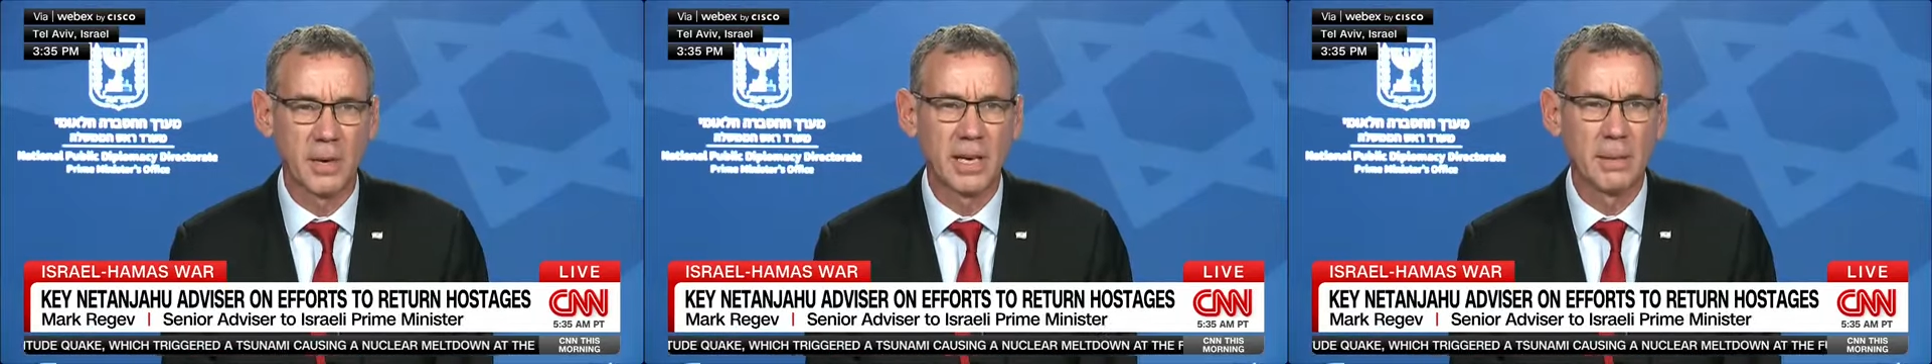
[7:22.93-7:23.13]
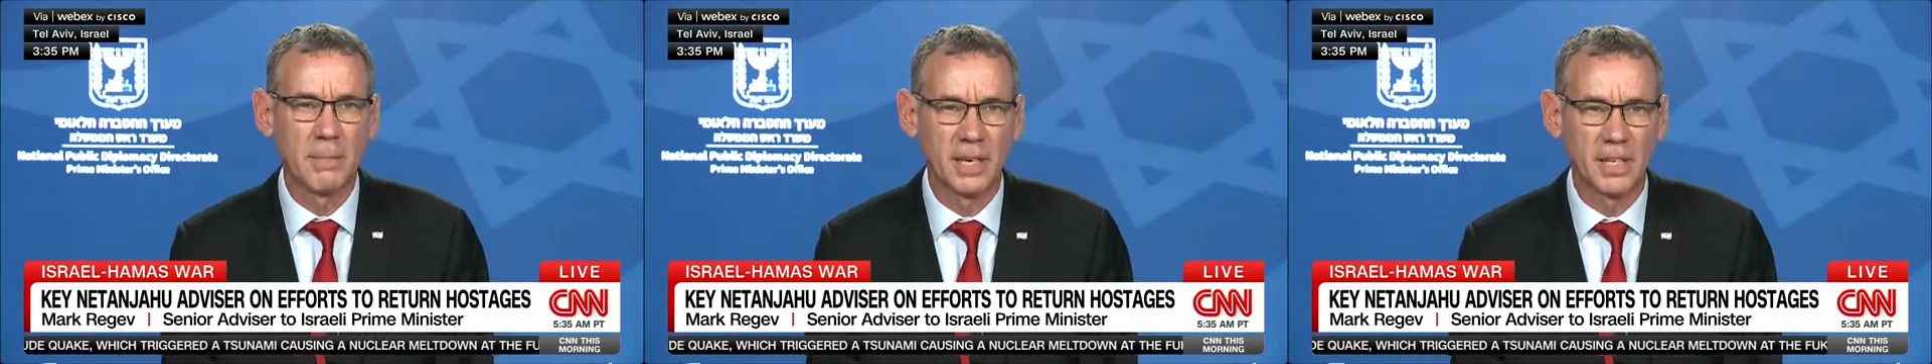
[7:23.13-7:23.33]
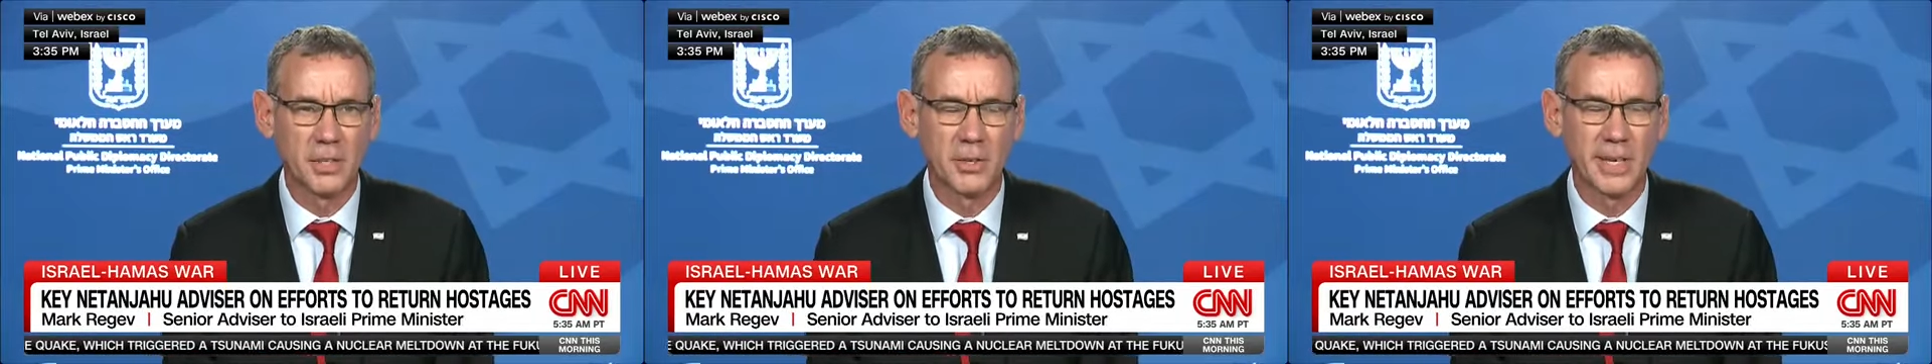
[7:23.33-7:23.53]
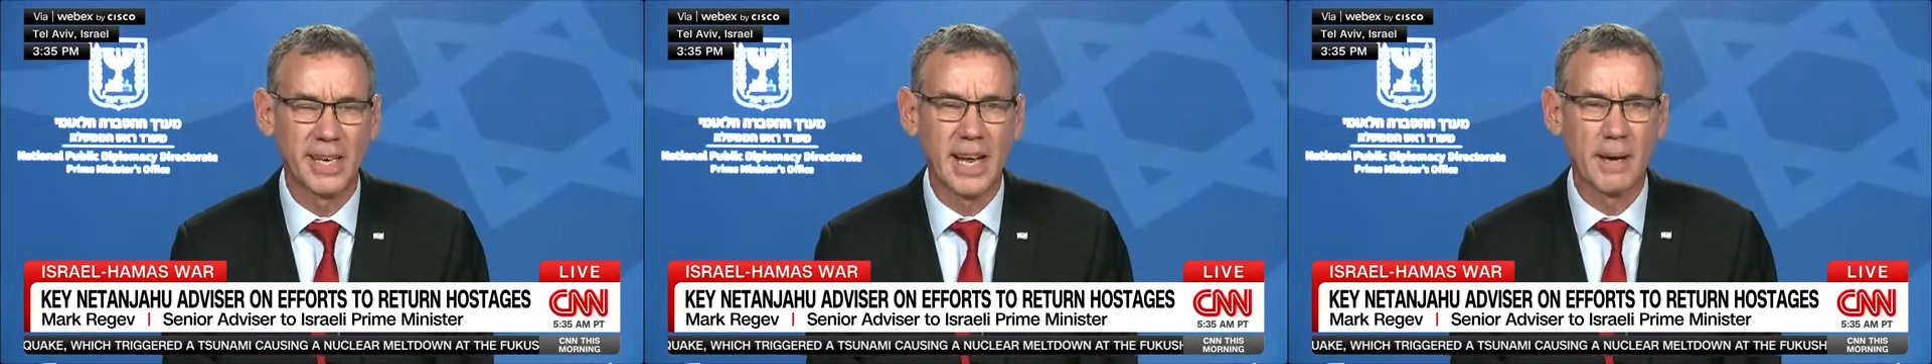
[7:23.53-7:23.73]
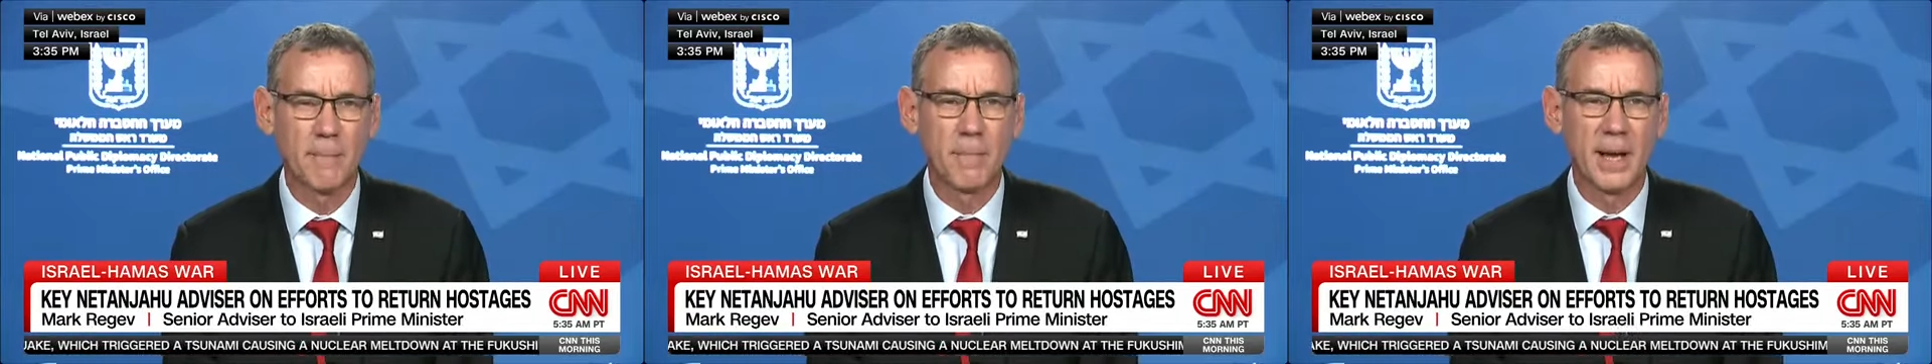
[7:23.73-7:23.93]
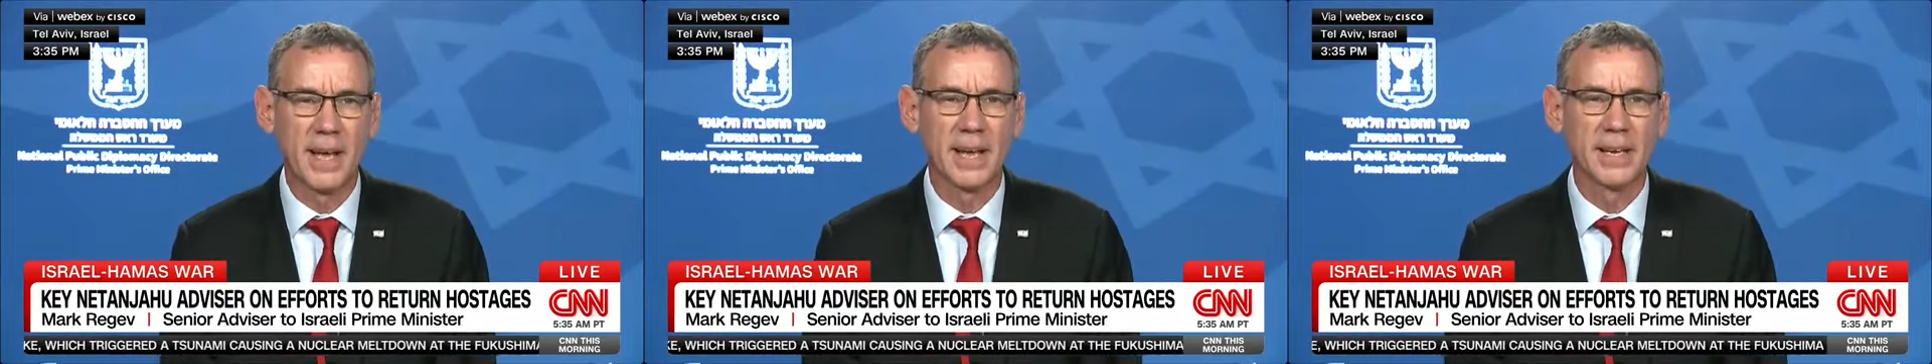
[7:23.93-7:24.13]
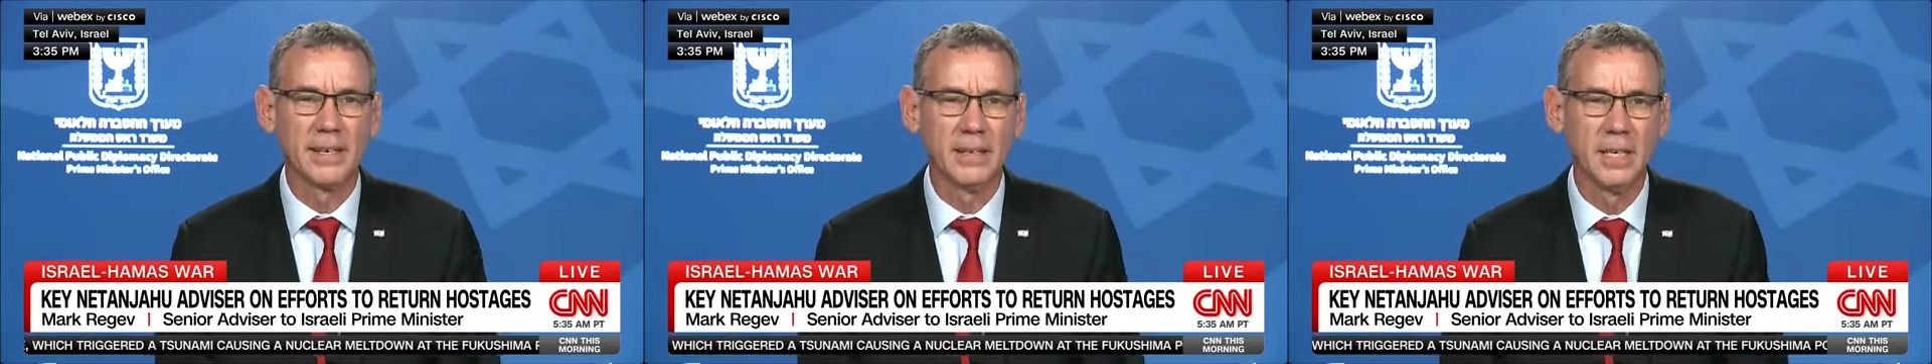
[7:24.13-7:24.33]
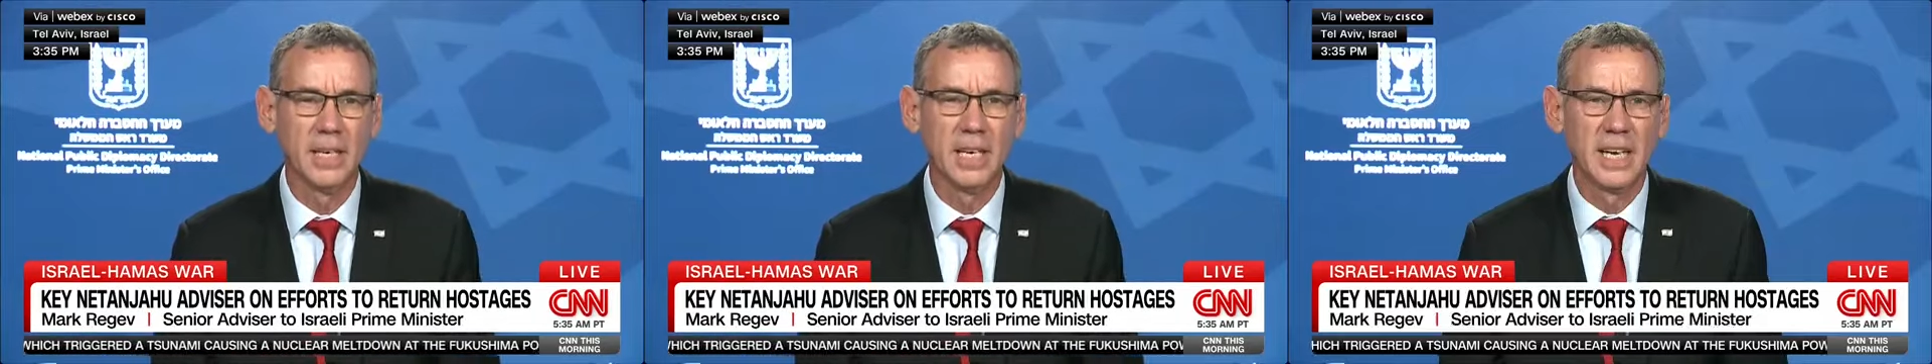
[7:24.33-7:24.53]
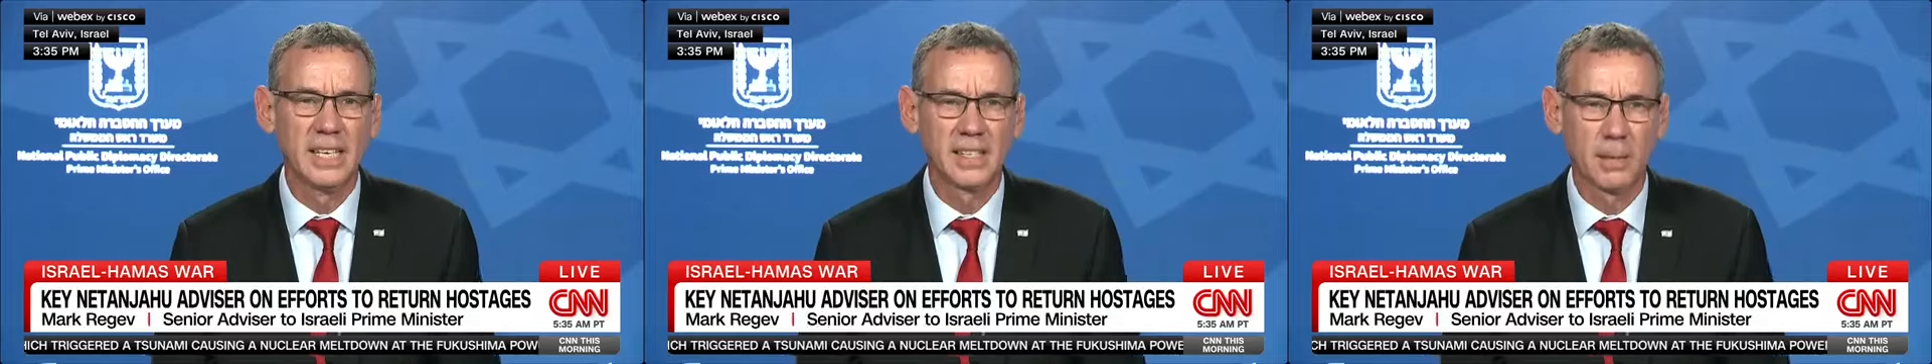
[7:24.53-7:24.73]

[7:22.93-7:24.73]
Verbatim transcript: Israeli military campaign